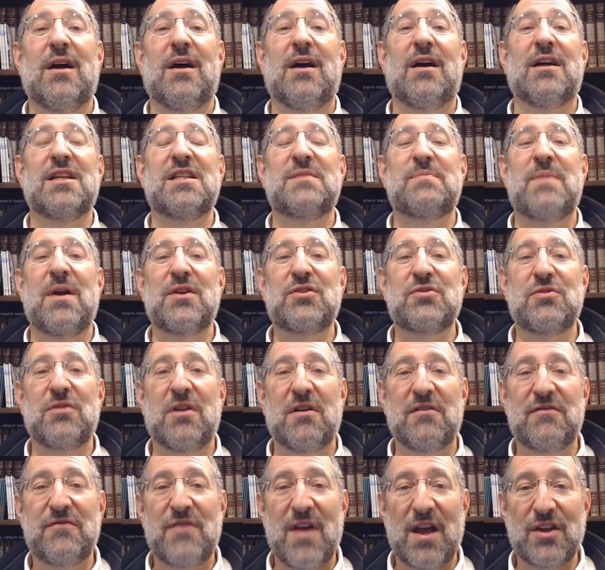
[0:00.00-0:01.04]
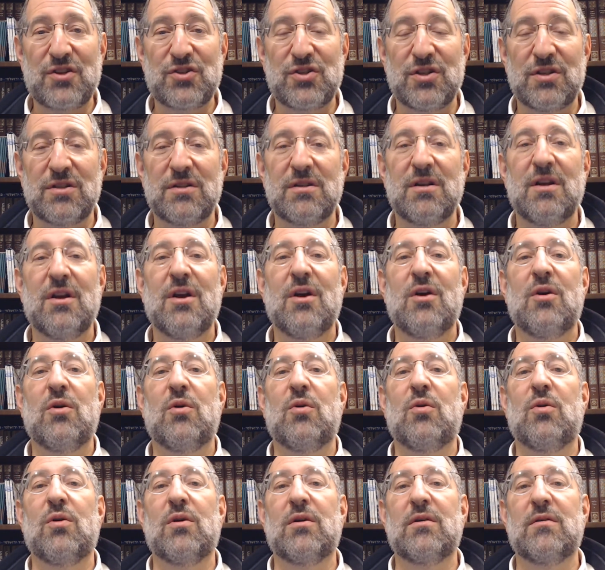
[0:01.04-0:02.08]
special affection,
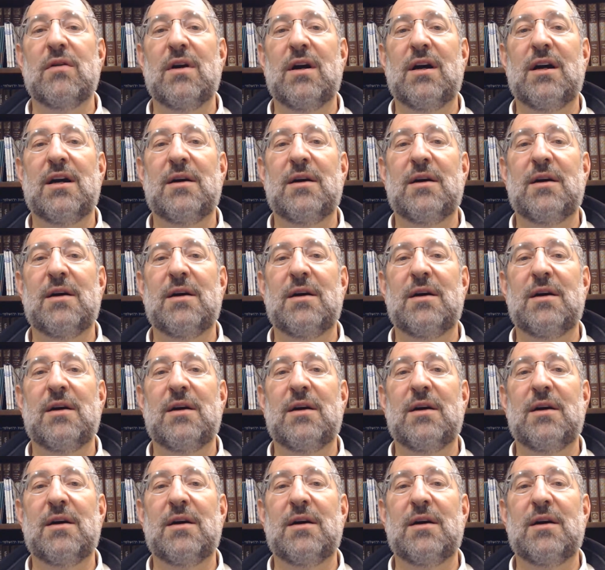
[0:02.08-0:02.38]
or